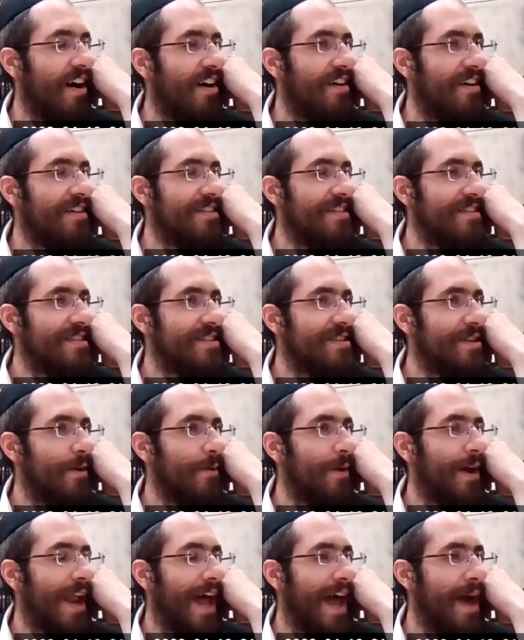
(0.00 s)
Oh.
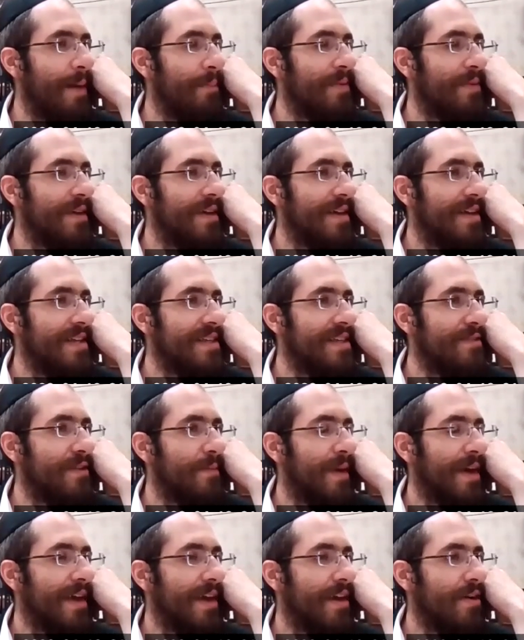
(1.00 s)
So what happens
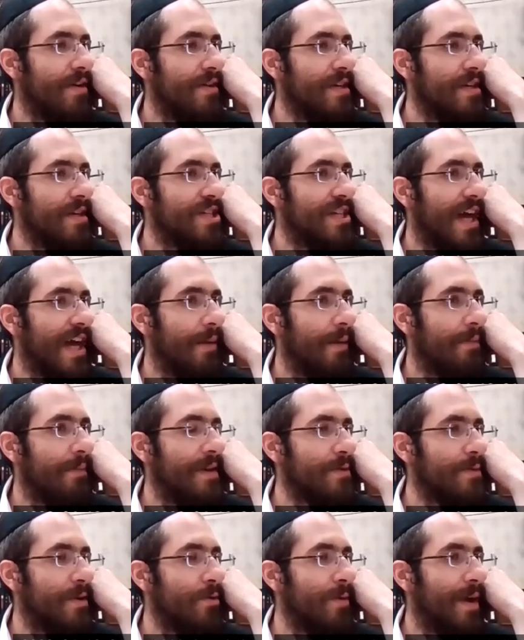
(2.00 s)
if you're making early
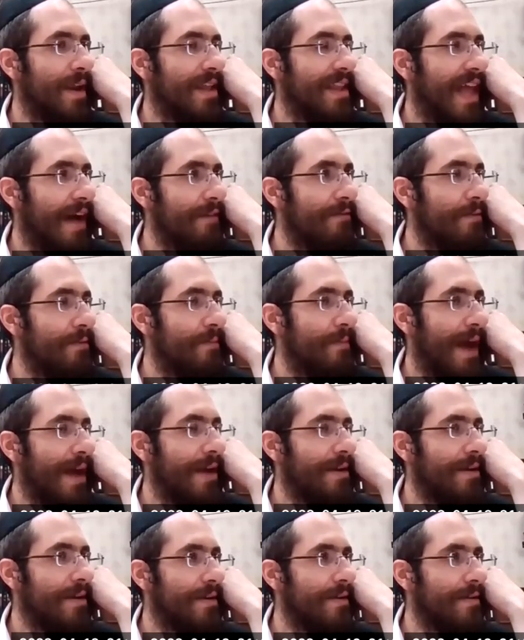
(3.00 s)
Shabbos, but you already daven
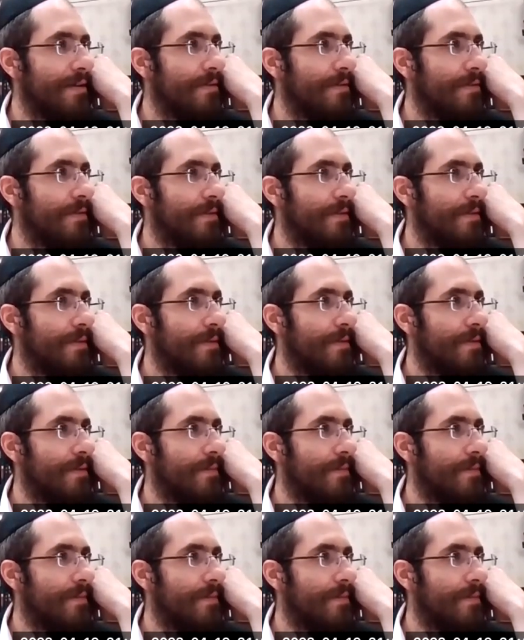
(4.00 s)
Ma'ariv?